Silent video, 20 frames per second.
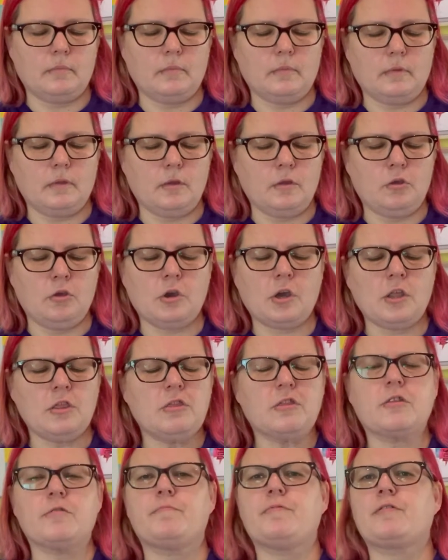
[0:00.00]
You can
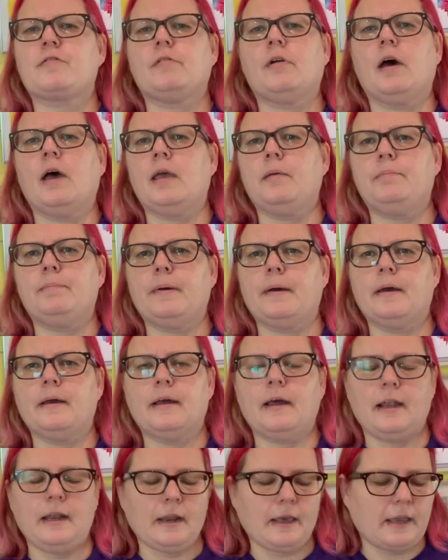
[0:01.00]
subscribe,
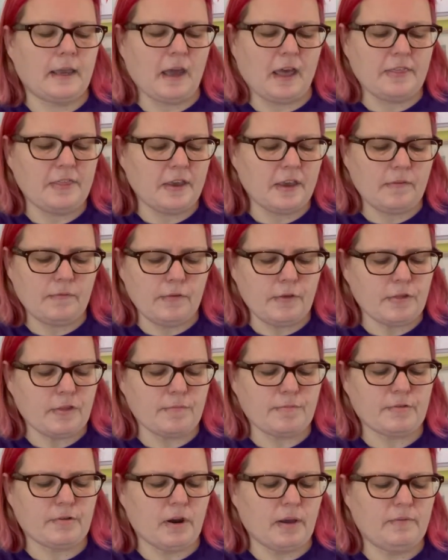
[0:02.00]
like I think if you
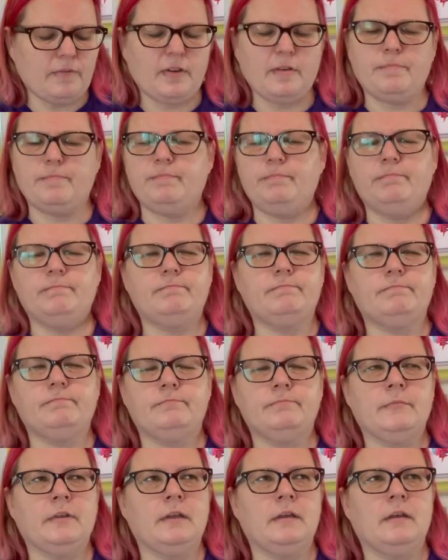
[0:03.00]
subscribe for,
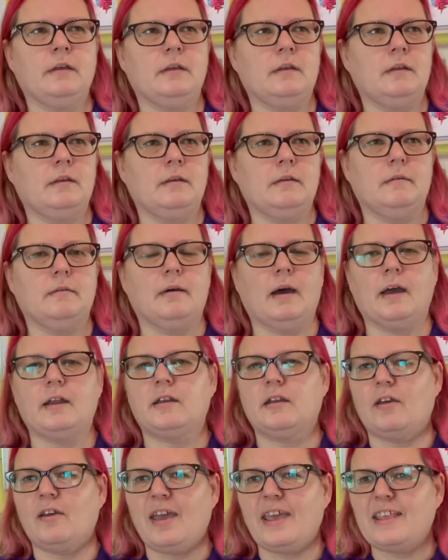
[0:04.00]
I don't
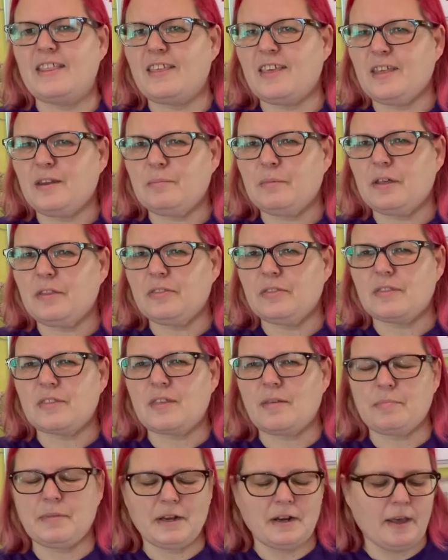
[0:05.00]
know, 18 months,
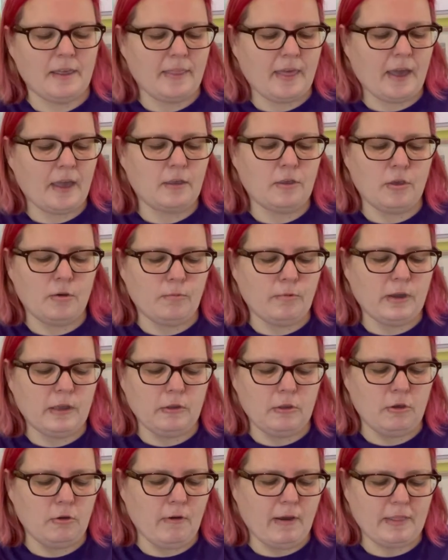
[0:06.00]
something like that,
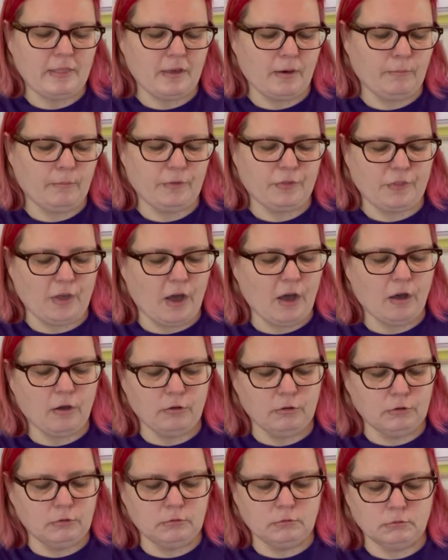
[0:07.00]
you end up with the
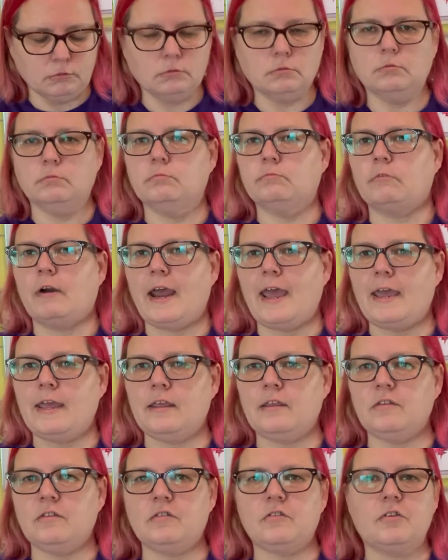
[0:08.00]
whole
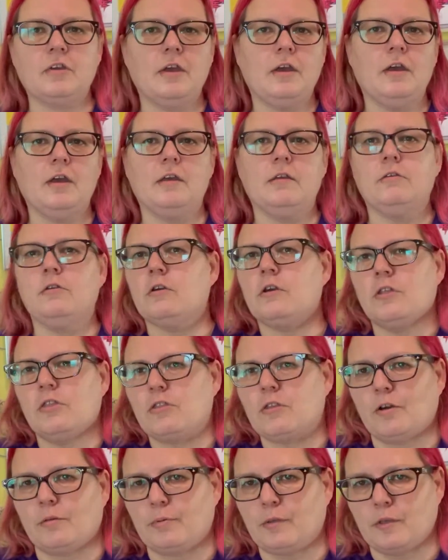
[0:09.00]
range. You can
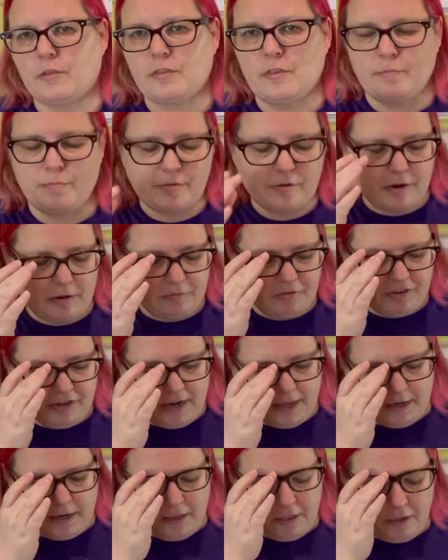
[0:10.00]
stop your subscription
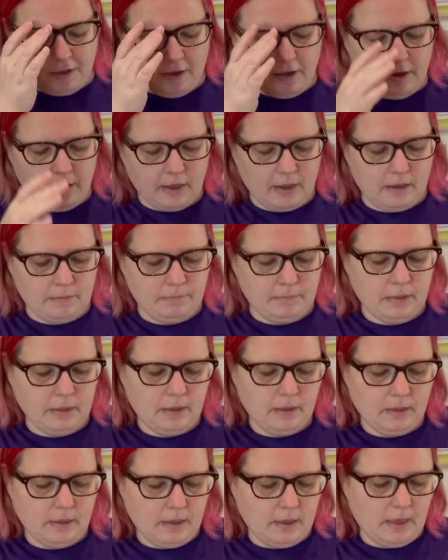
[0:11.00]
anytime.
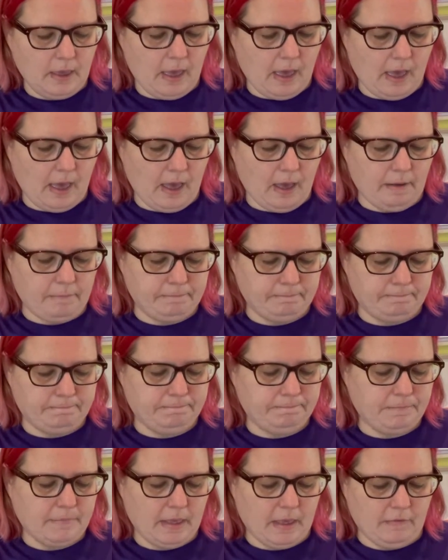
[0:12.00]

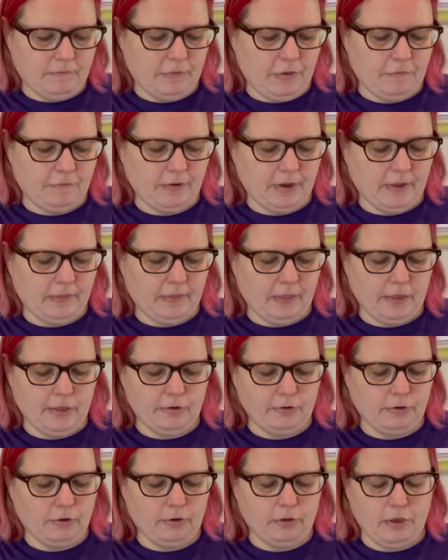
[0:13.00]
if you find that you're
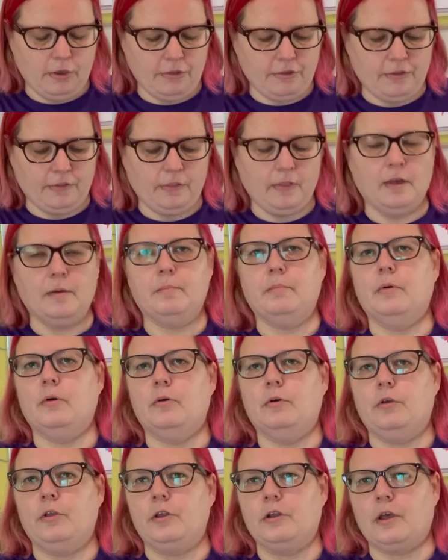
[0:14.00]
not using them
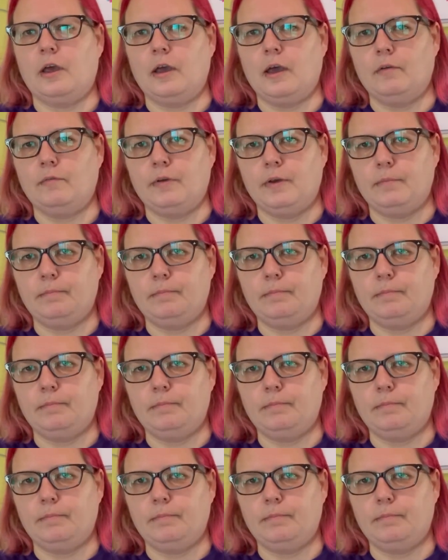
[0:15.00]
or you don't have a